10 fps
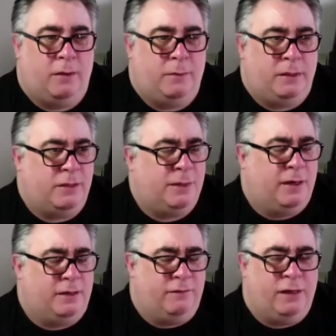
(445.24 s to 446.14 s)
I mean, something
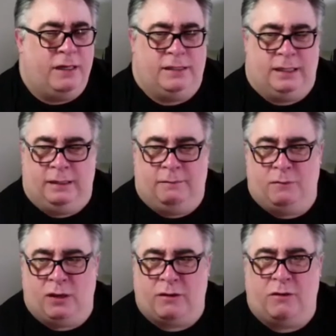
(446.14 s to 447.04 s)
like Divinity.
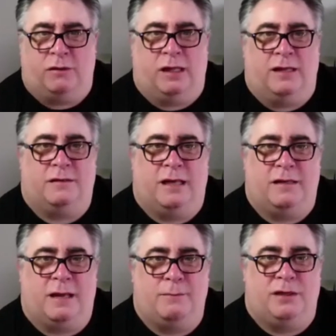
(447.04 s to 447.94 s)
My God, that's
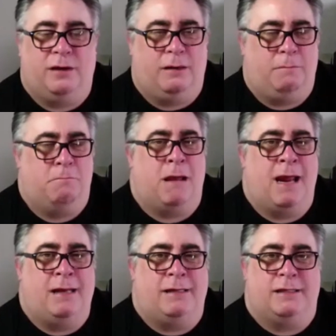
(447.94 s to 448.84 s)
absolutely
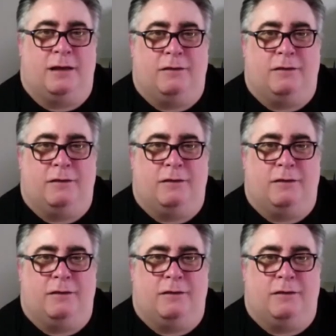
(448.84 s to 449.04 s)
mad stuff.